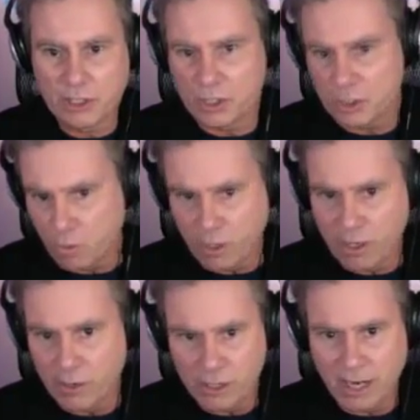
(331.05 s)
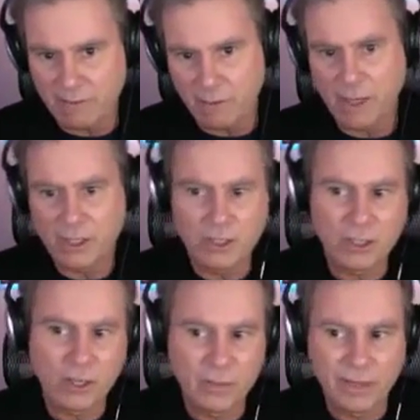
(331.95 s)
just swearing oaths and affirmations to
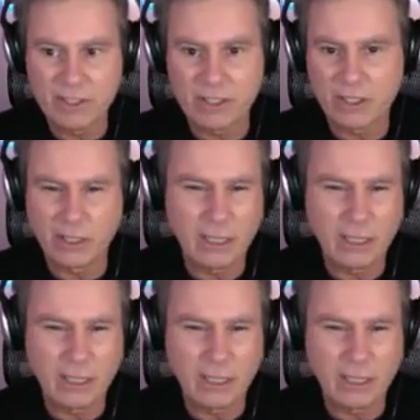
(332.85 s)
open every single